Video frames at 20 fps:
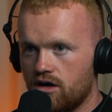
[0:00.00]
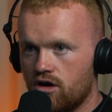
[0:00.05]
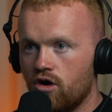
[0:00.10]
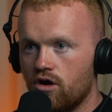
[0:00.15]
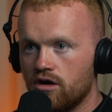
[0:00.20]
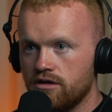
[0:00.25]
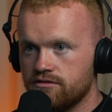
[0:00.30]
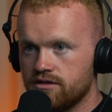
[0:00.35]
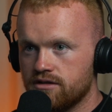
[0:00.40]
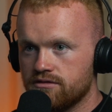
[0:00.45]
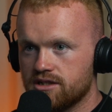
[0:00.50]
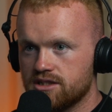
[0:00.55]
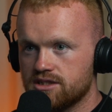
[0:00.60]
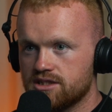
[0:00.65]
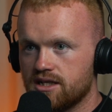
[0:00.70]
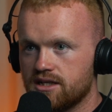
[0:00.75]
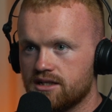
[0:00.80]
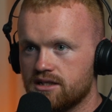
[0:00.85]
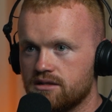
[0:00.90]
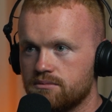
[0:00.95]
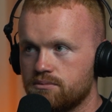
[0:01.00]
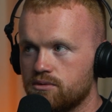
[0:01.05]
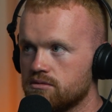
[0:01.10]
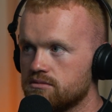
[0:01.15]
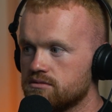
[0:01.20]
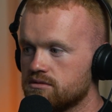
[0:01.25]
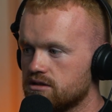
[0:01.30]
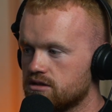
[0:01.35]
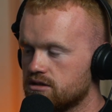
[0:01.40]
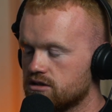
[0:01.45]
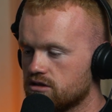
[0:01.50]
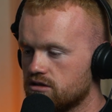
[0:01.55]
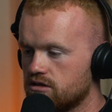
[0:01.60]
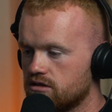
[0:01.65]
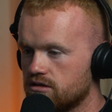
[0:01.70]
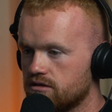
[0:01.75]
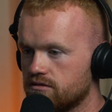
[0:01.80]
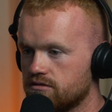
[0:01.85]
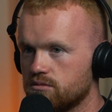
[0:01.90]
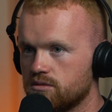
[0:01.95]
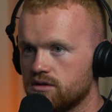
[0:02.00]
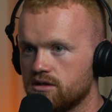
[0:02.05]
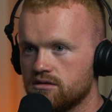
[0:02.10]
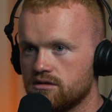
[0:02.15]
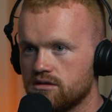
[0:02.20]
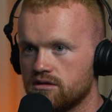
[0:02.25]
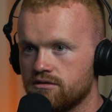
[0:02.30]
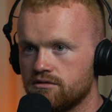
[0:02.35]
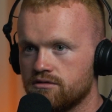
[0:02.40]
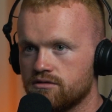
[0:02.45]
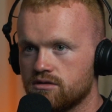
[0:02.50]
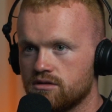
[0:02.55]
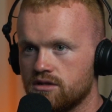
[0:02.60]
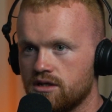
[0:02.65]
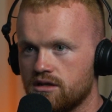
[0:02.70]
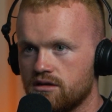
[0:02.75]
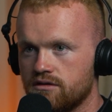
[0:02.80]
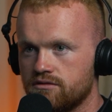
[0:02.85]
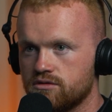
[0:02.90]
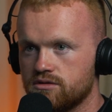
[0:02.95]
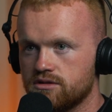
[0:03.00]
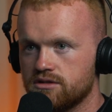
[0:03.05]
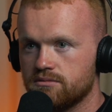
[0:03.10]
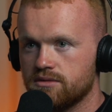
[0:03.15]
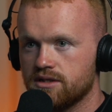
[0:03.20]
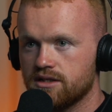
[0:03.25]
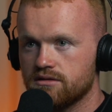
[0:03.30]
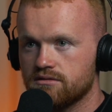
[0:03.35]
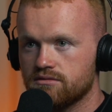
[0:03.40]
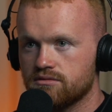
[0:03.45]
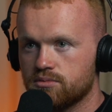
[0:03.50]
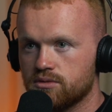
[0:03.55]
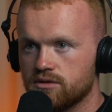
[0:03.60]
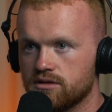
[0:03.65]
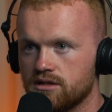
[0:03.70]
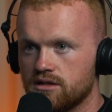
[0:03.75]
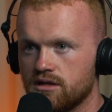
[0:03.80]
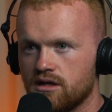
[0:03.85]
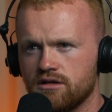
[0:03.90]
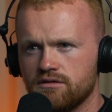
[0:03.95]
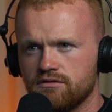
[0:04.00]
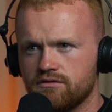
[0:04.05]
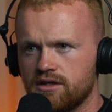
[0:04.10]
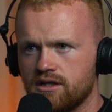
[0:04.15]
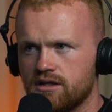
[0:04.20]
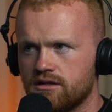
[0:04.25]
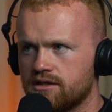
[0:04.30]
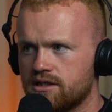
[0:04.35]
I've never actually had any problems in the skydiving world. I've always met I don't think I've